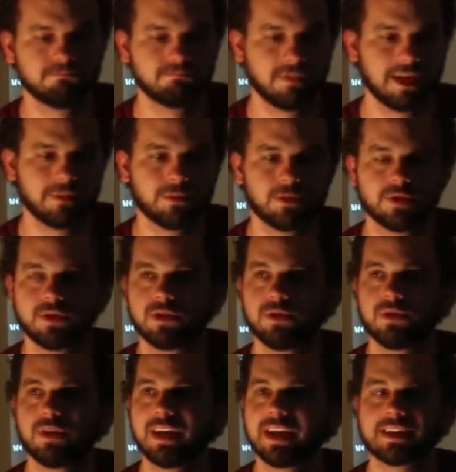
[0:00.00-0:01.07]
be able to
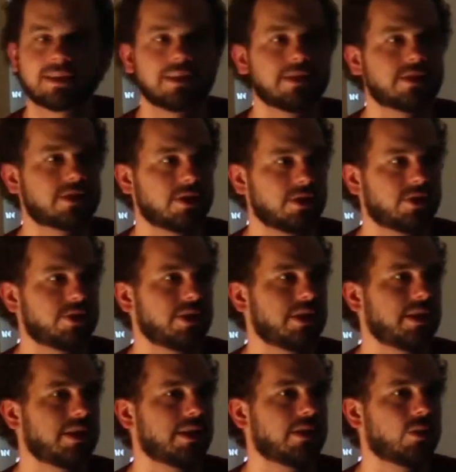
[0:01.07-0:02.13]
do nested
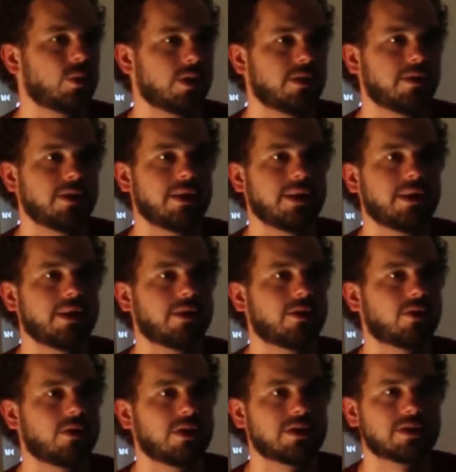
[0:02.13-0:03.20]
searching and querying
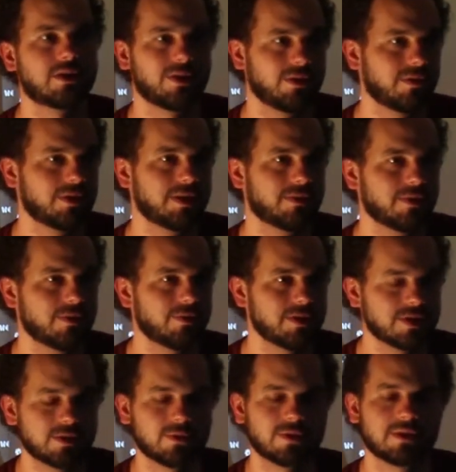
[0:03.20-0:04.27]
across all the different
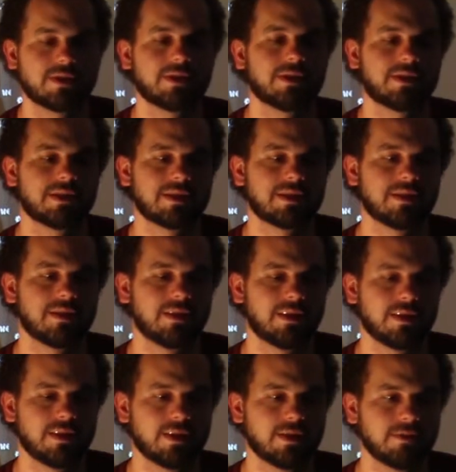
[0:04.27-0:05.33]
resources,
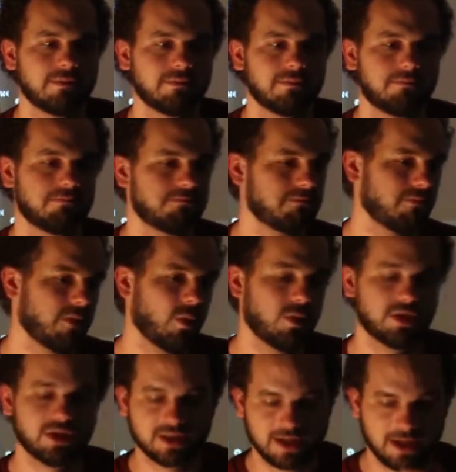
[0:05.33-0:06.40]

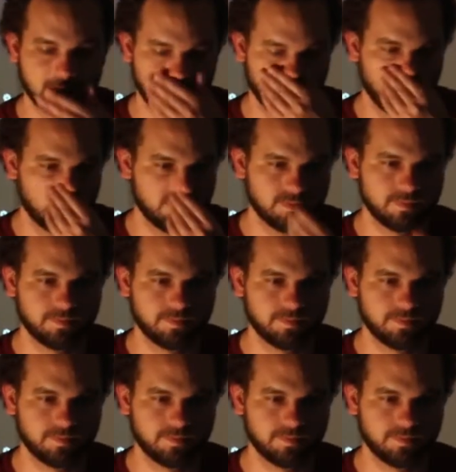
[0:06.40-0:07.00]
which is kind of cool.